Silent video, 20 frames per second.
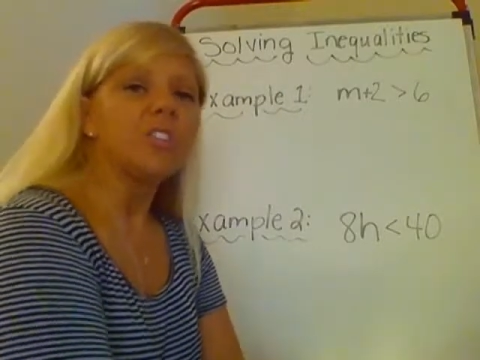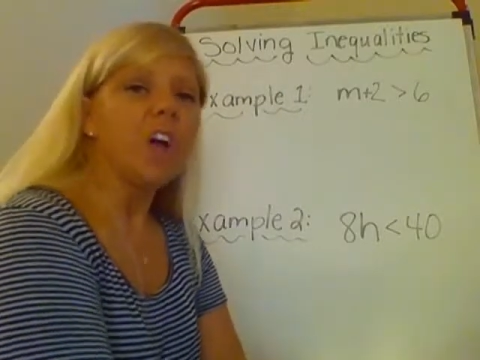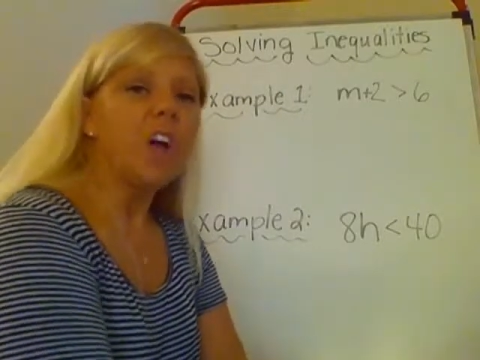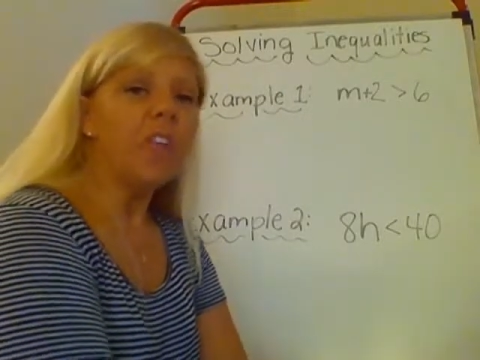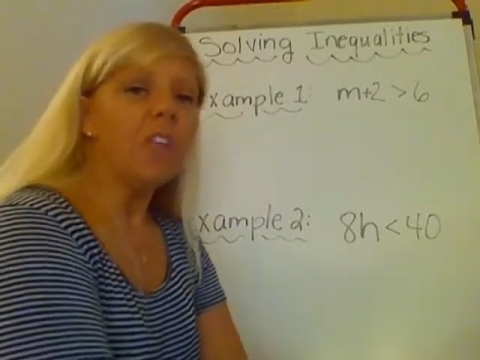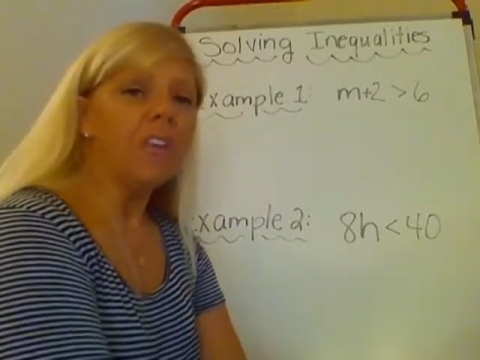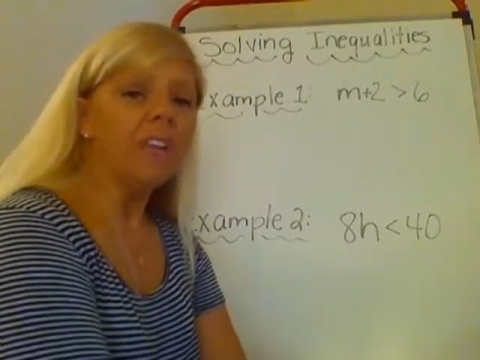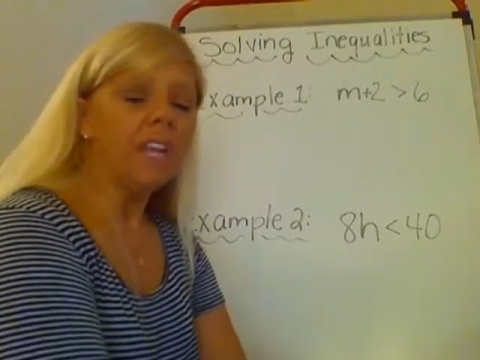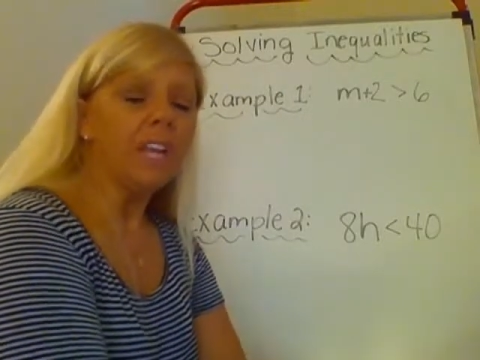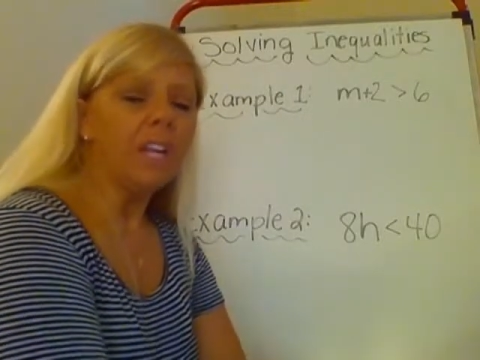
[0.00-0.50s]

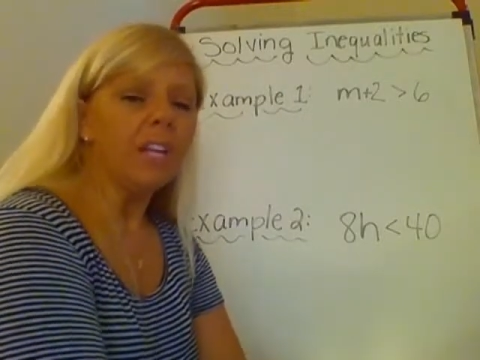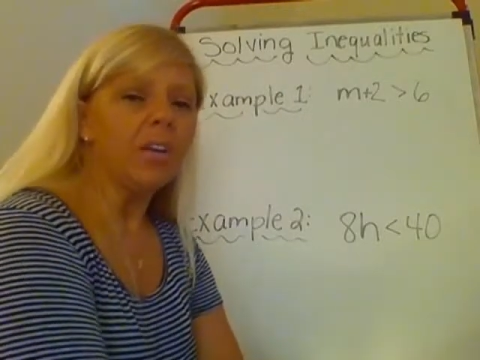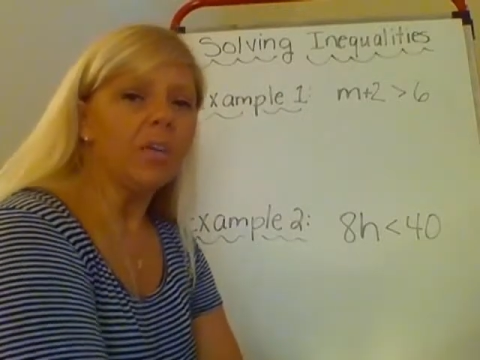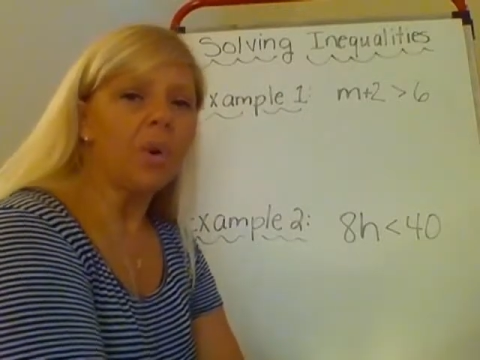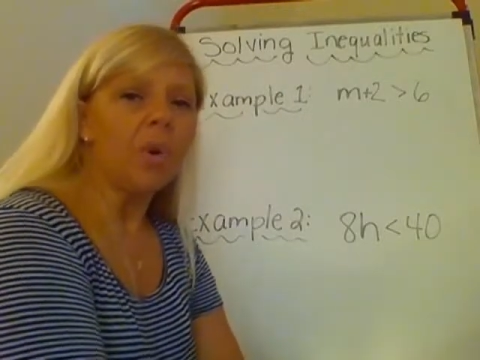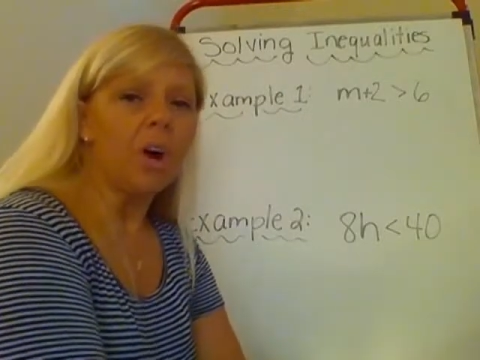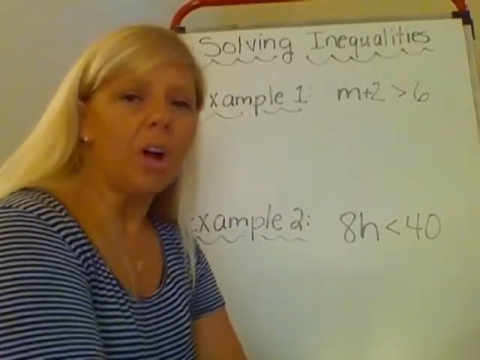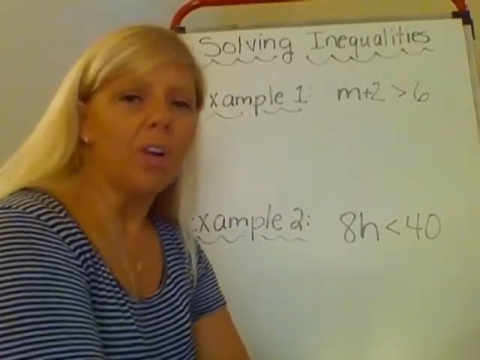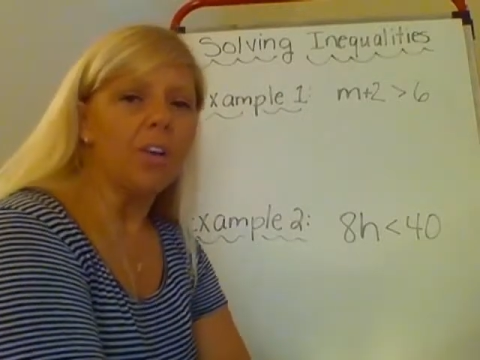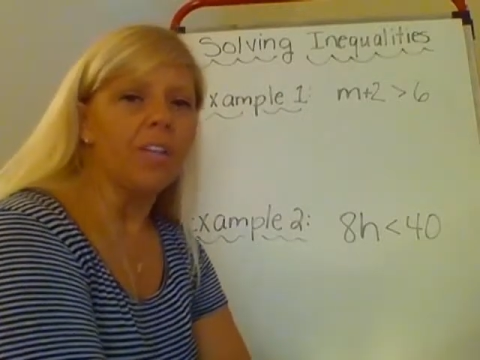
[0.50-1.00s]
Solving
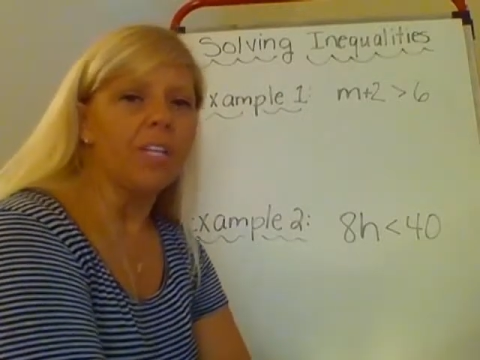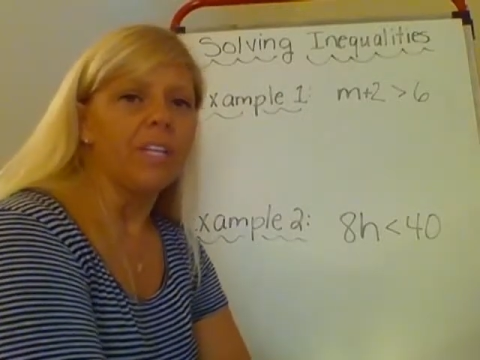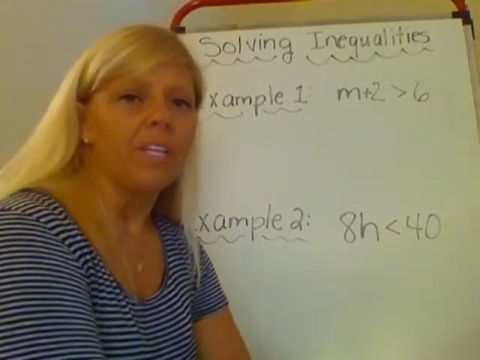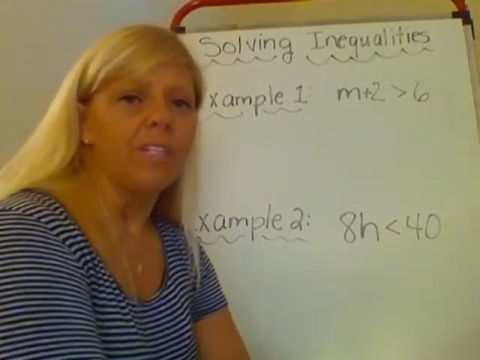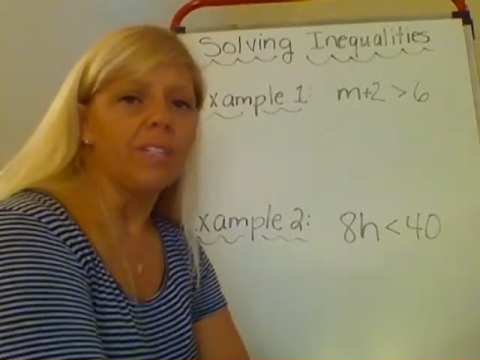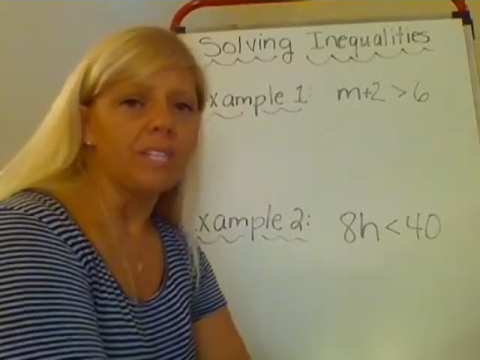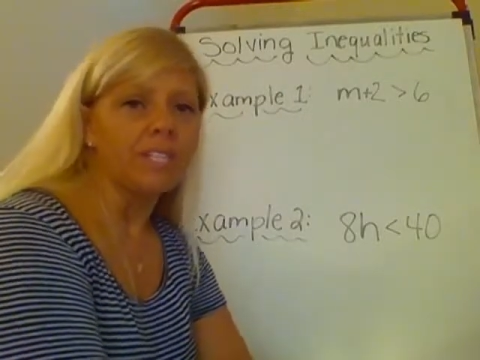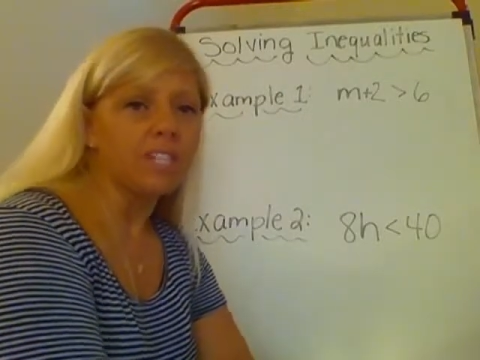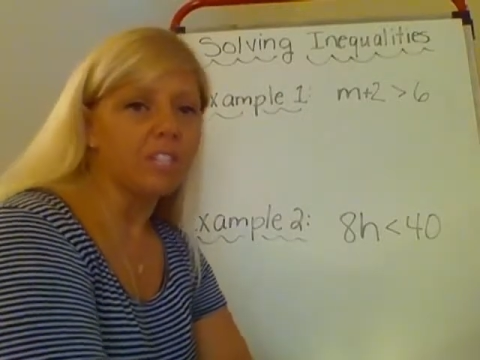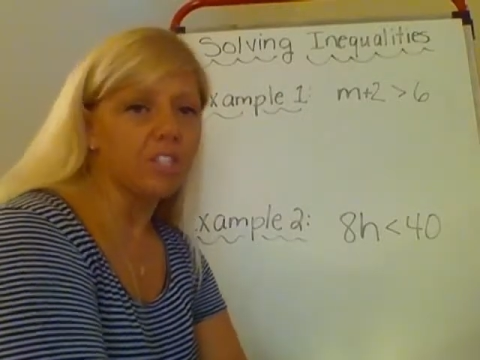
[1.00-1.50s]

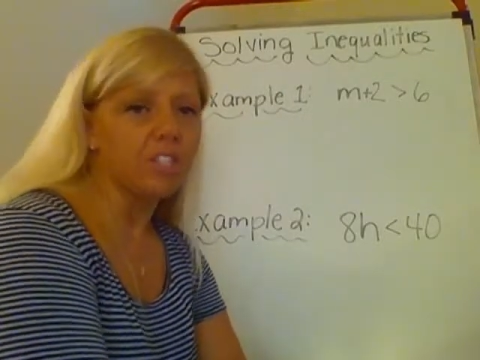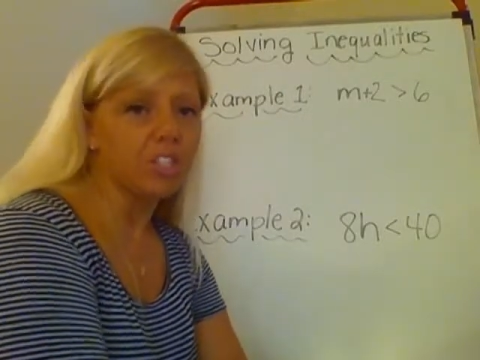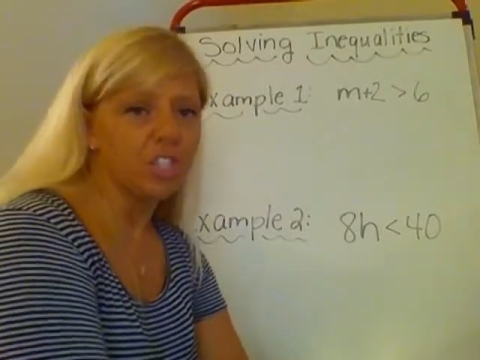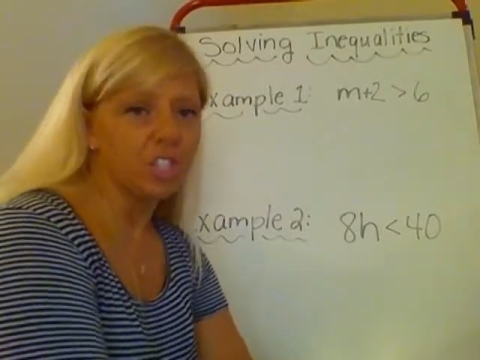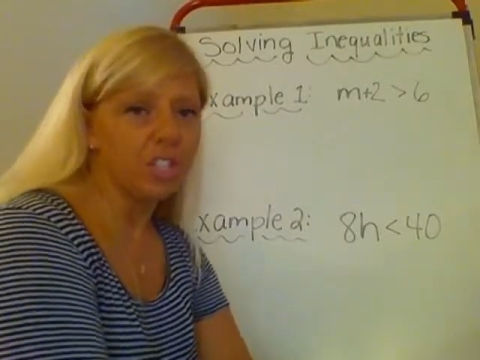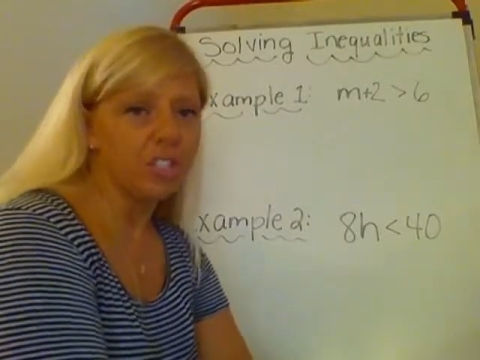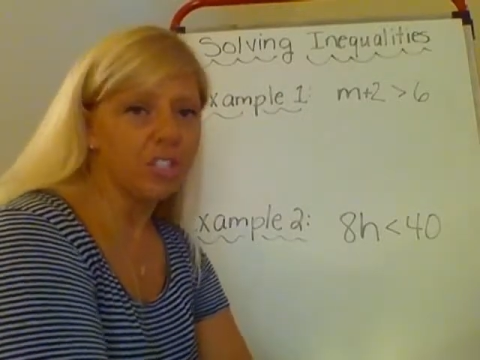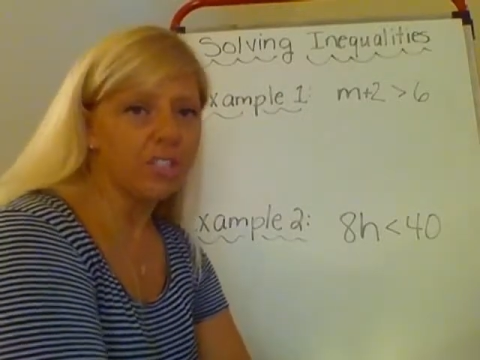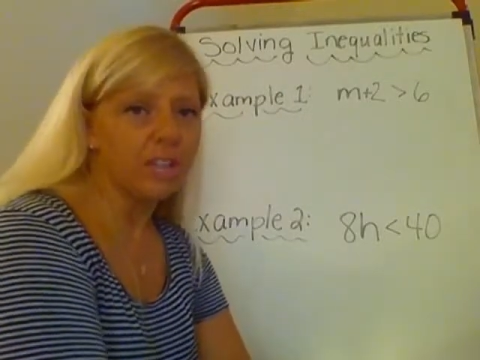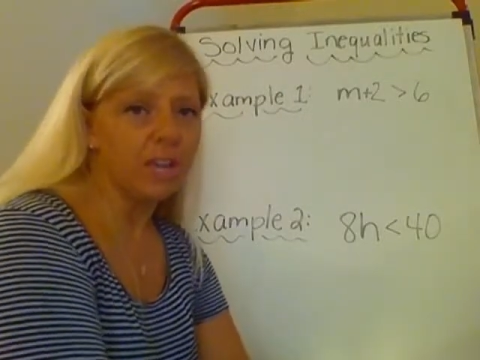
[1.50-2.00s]
inequalities is
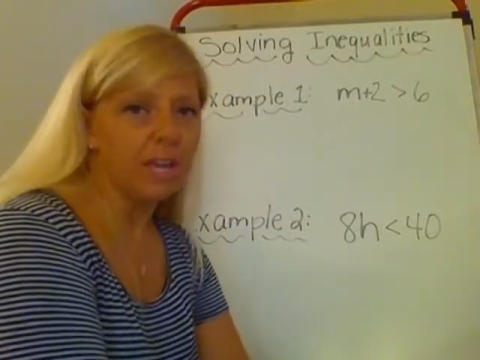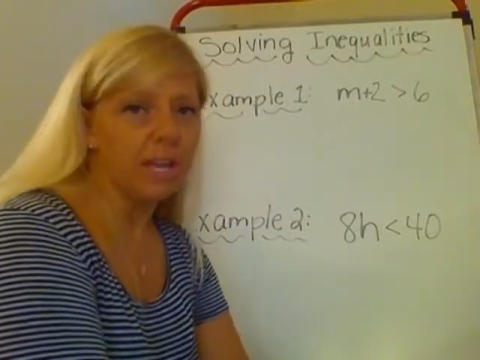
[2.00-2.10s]
just